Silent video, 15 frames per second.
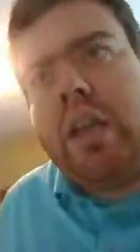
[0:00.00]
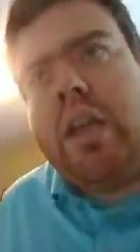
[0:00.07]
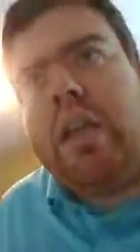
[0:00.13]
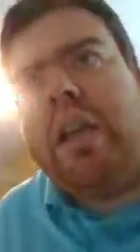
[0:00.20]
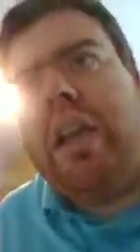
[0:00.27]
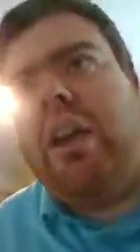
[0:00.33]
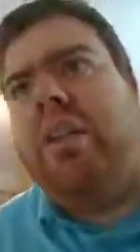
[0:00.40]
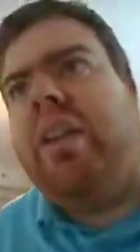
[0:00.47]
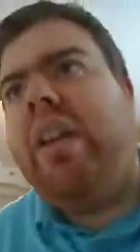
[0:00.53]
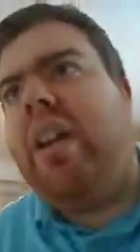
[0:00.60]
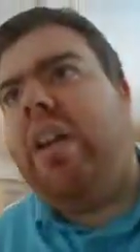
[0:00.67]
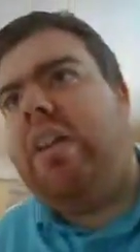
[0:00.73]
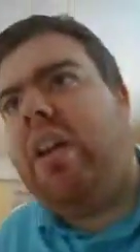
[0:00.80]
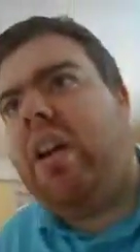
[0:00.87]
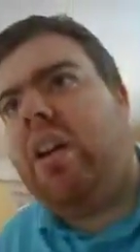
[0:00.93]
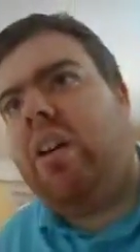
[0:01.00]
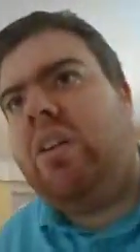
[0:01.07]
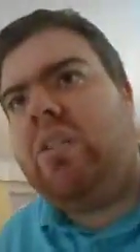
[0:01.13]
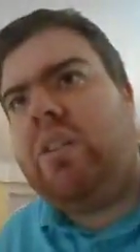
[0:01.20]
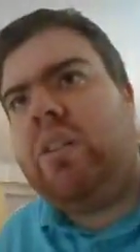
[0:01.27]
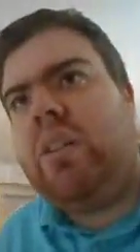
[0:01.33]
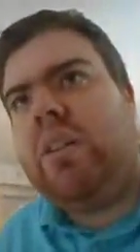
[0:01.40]
And how can I
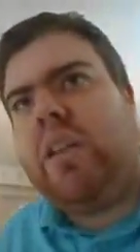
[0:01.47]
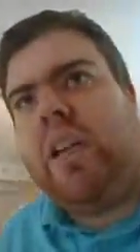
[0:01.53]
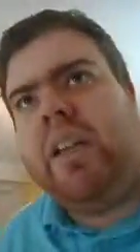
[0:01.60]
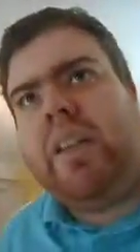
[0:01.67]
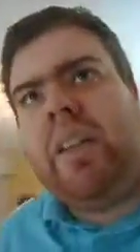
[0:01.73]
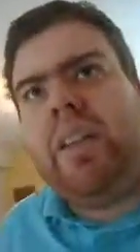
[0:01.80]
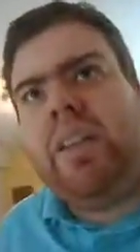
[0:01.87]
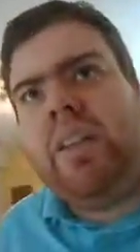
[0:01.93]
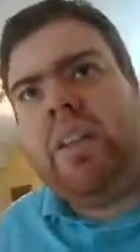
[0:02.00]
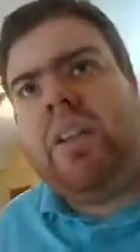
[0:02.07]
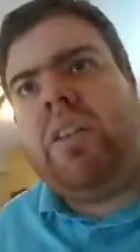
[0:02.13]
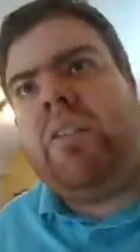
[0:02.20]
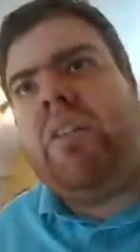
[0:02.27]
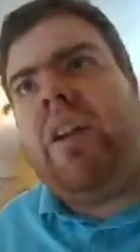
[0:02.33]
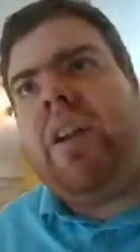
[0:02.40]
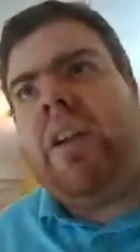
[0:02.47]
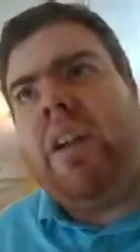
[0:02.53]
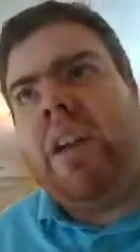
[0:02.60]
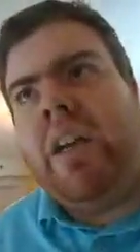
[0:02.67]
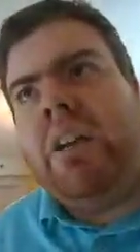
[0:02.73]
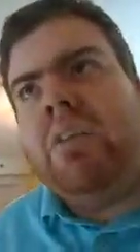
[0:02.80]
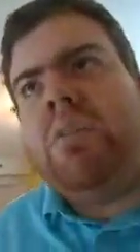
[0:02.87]
tell that the
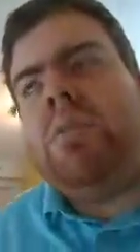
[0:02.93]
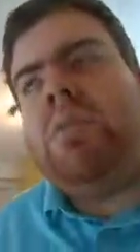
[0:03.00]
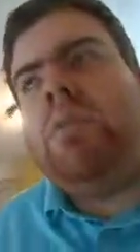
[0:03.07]
crocodile...